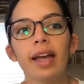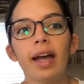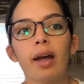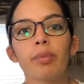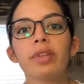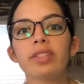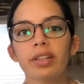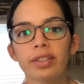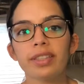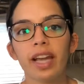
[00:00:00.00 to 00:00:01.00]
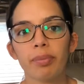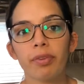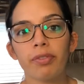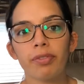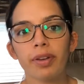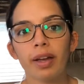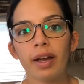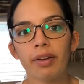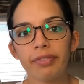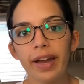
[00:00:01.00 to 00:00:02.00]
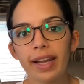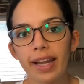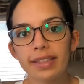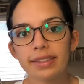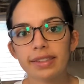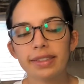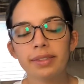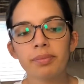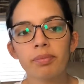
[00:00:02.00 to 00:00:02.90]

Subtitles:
a certain type of fatty acids.